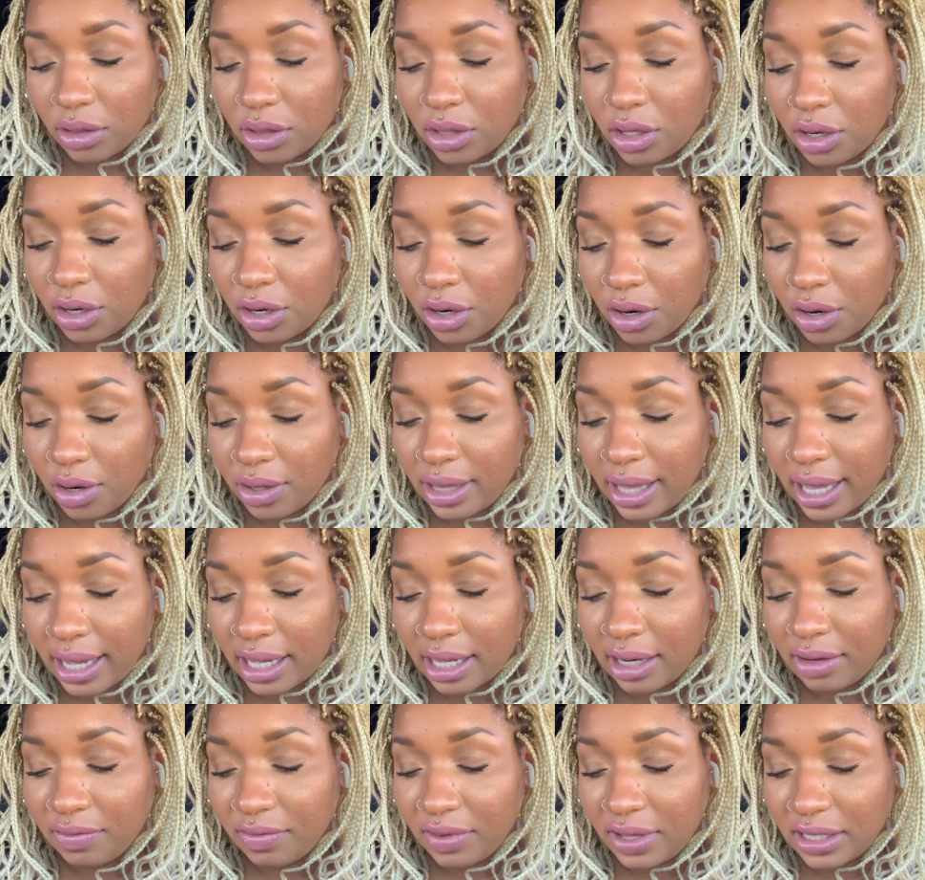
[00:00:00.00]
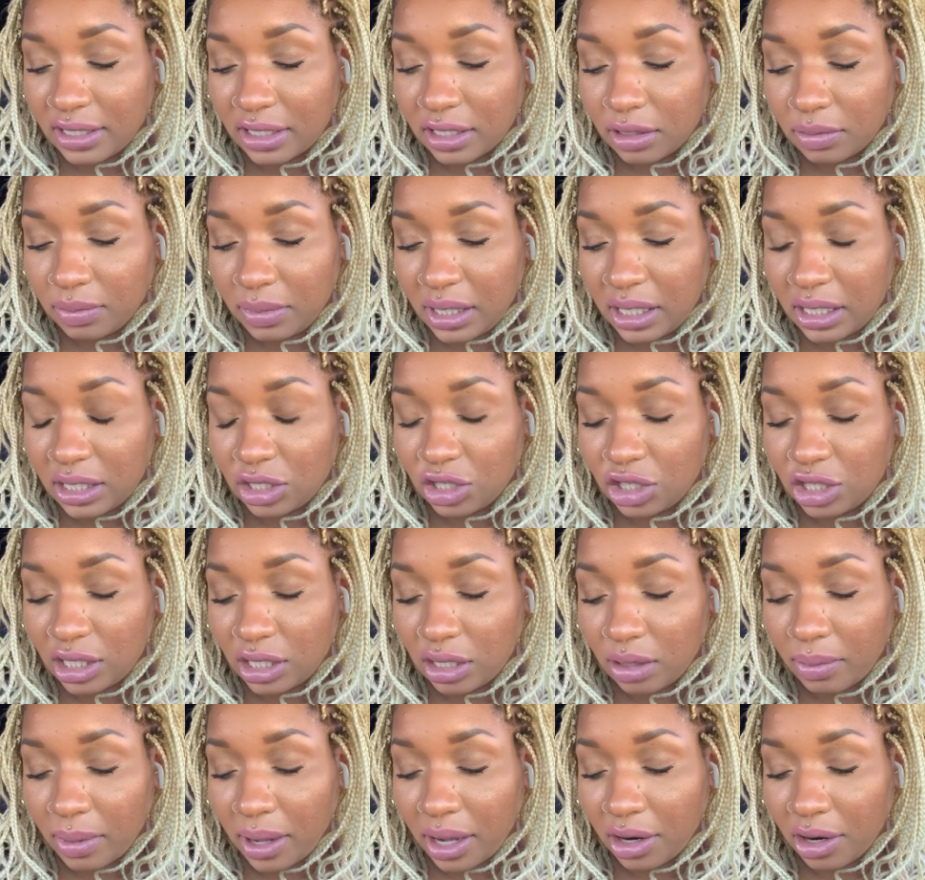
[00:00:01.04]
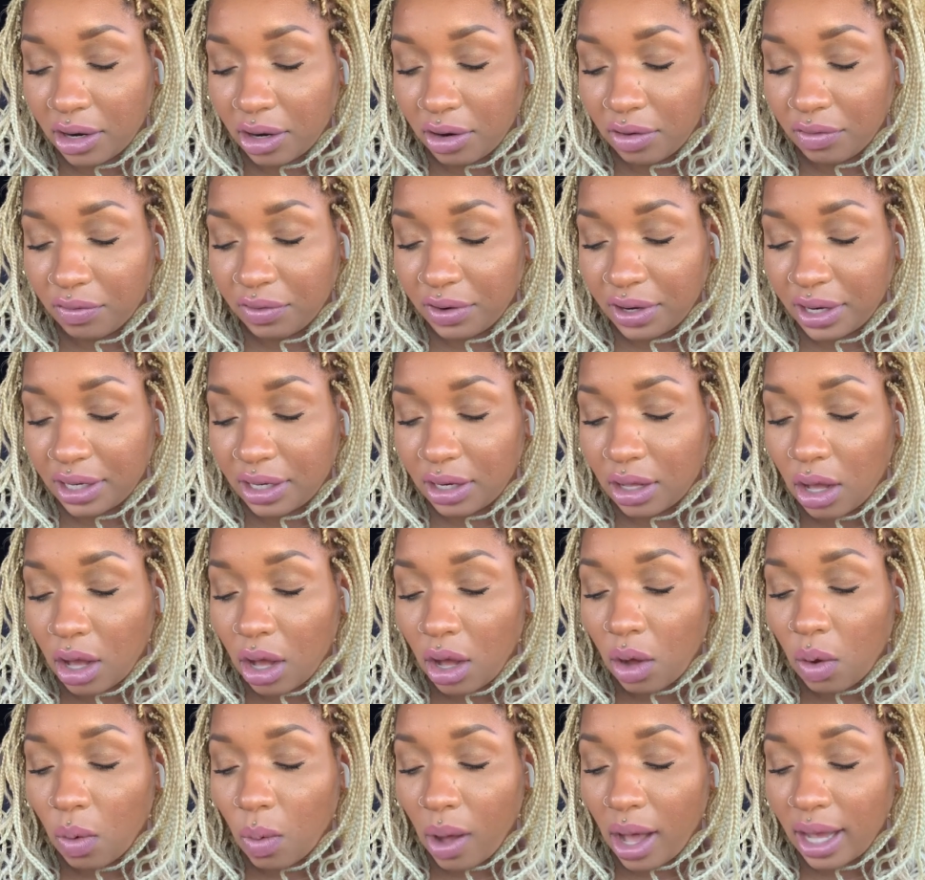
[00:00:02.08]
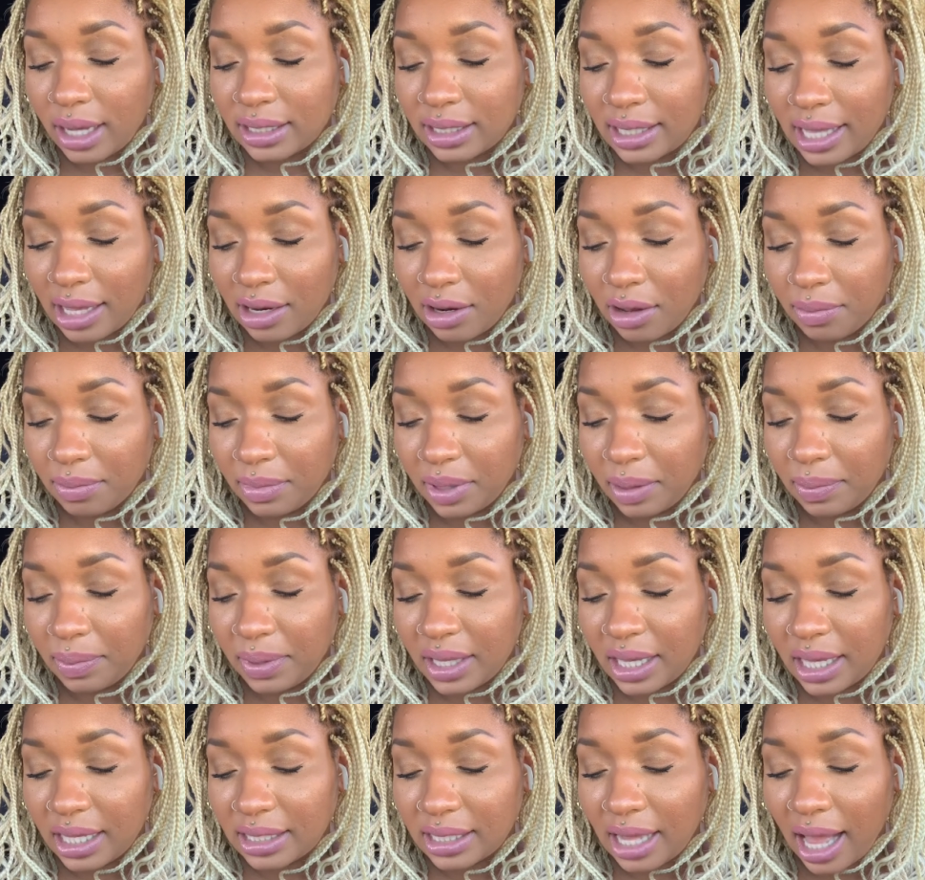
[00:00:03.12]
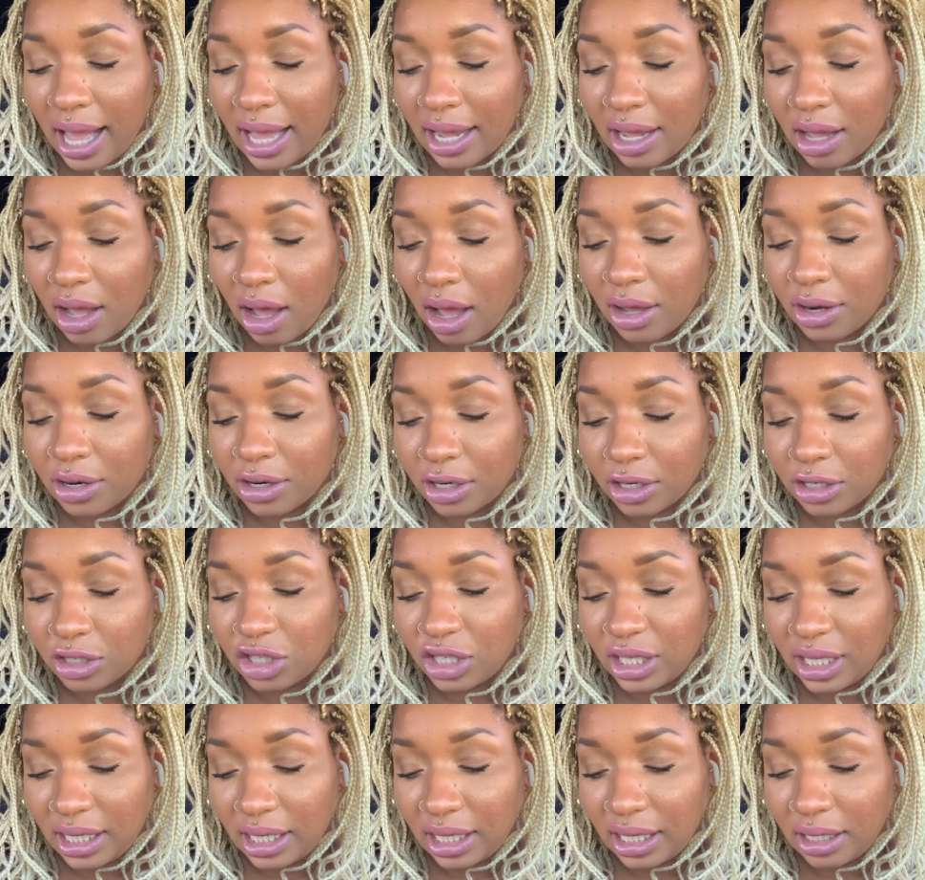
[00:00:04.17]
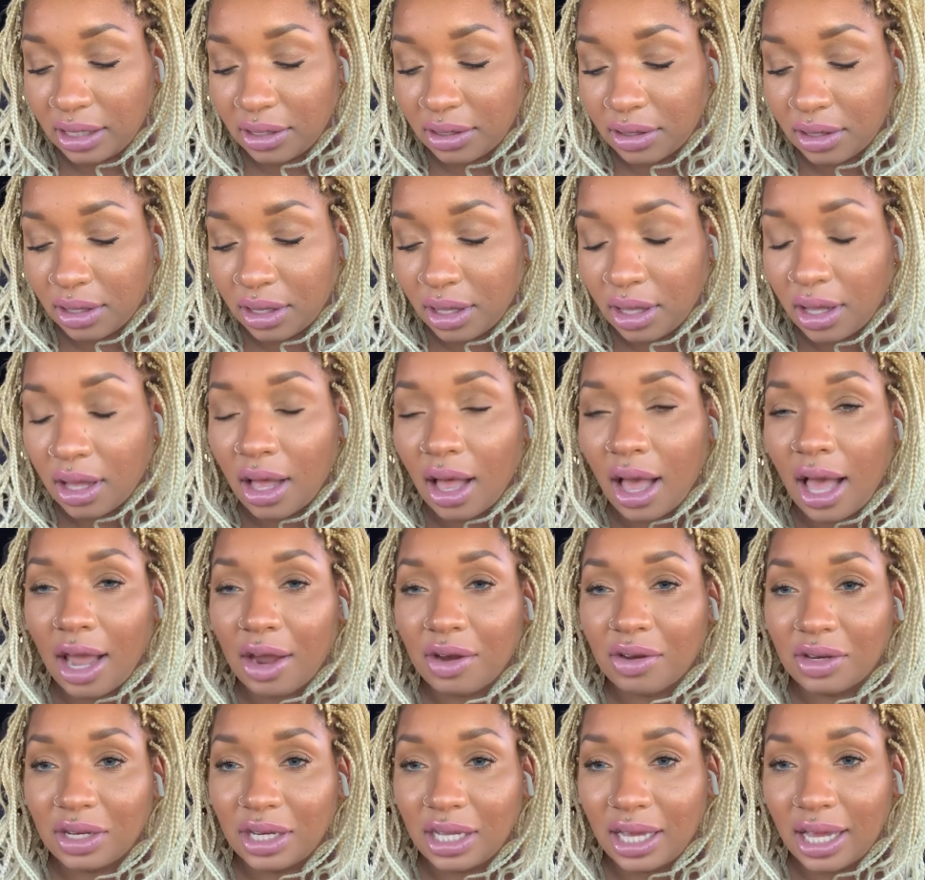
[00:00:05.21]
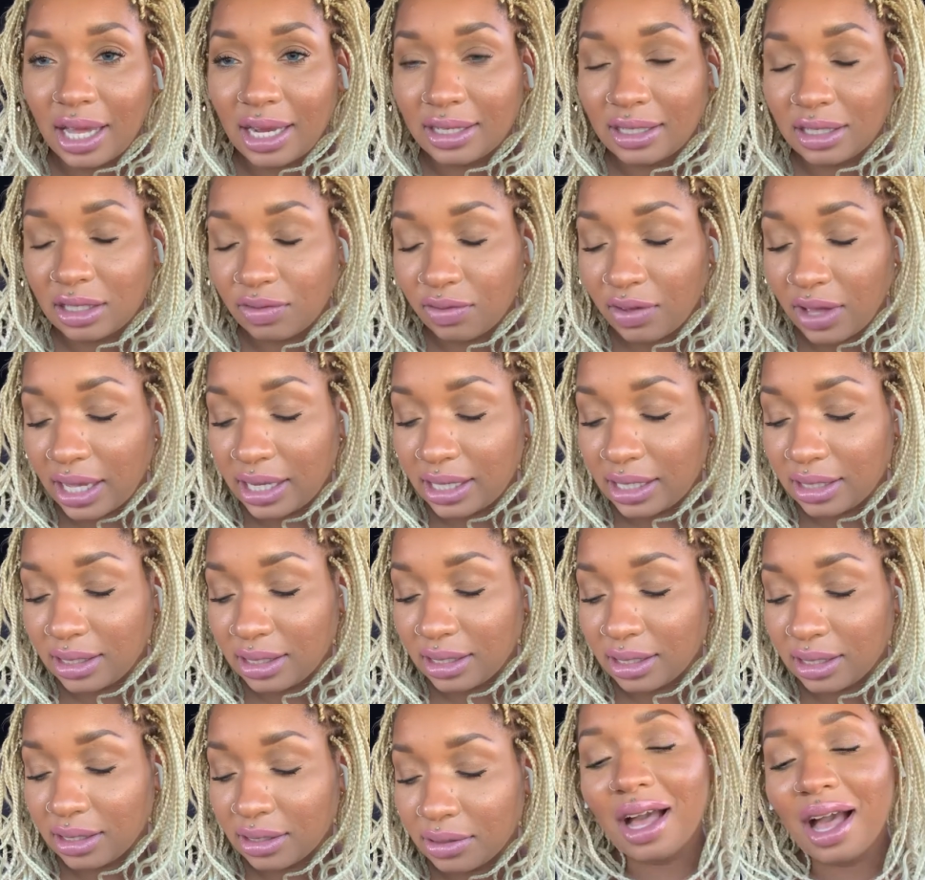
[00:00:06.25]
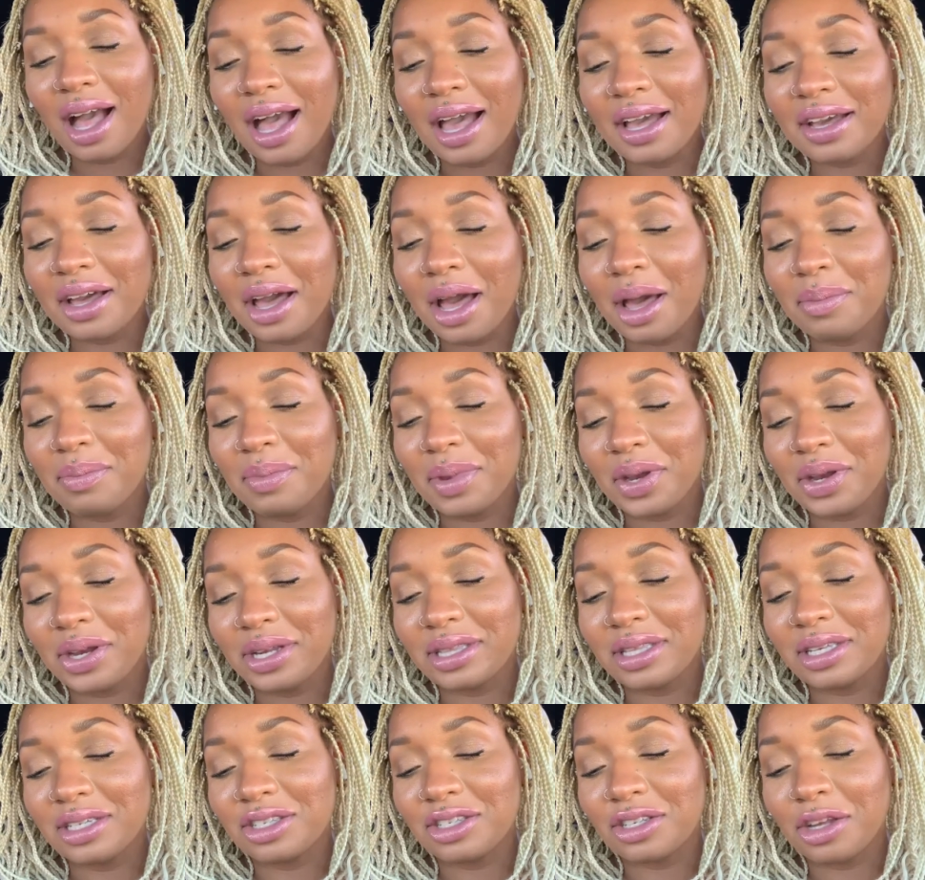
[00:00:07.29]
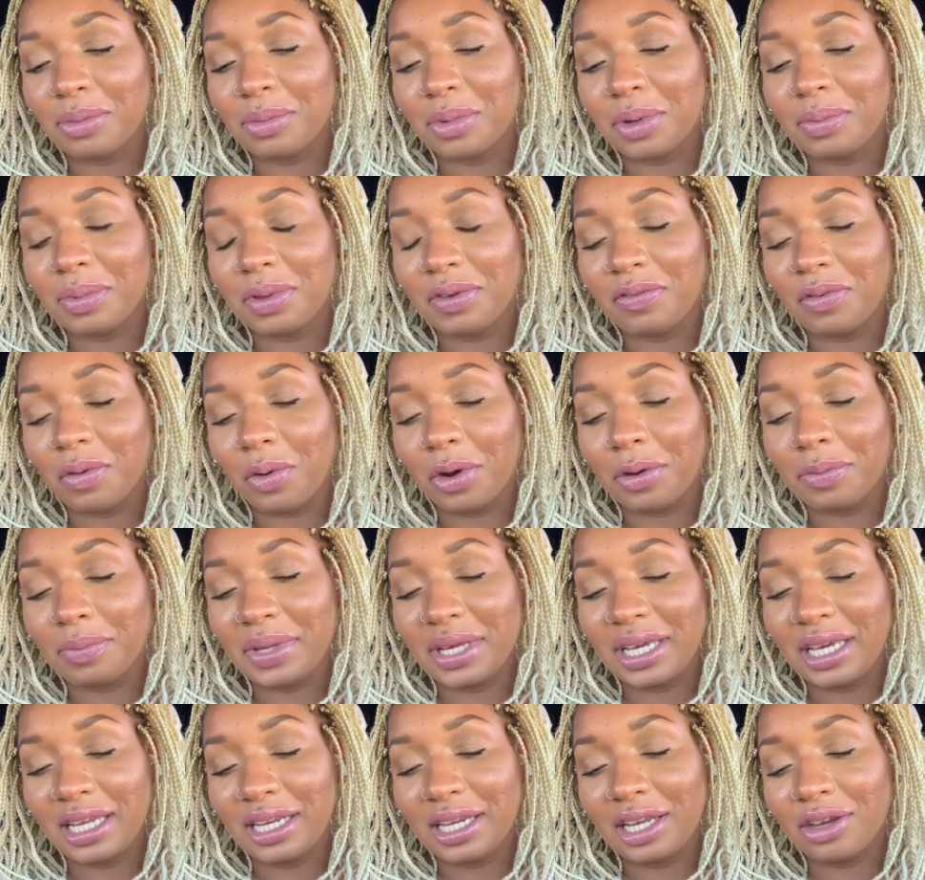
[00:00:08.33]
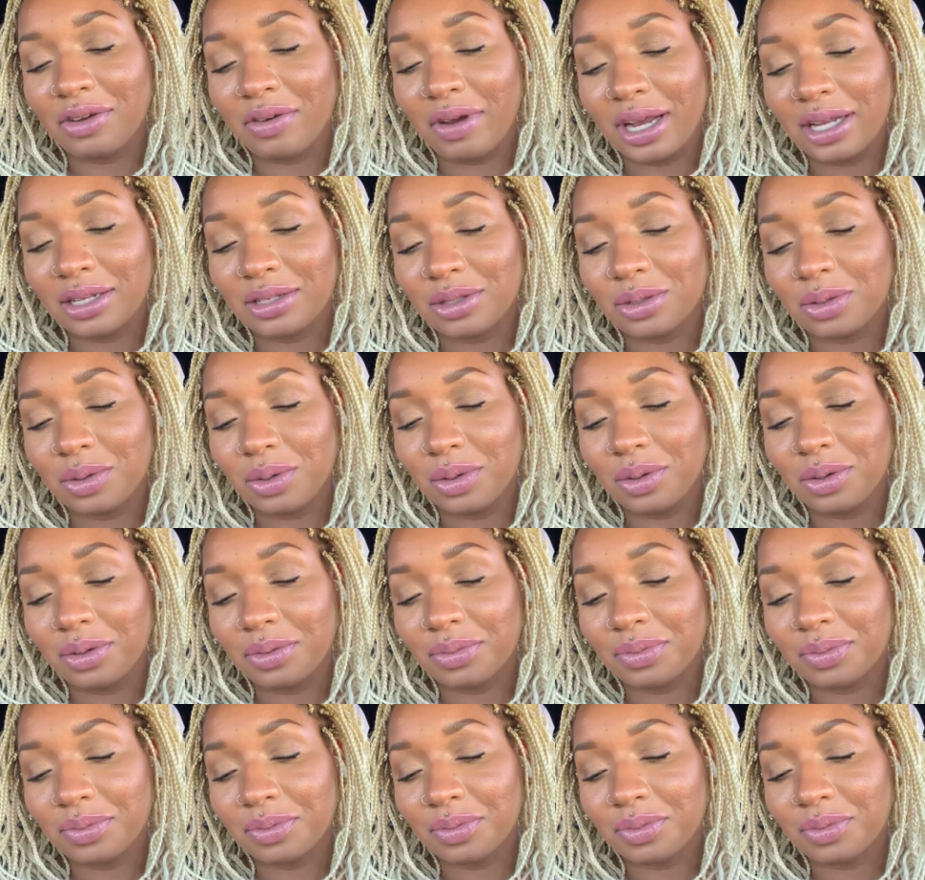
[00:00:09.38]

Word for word: The girl that convinced me to cheat on my girlfriend walks out on me because I caught her cheating. Irony at its finest. I got married the summer before beginning grad school.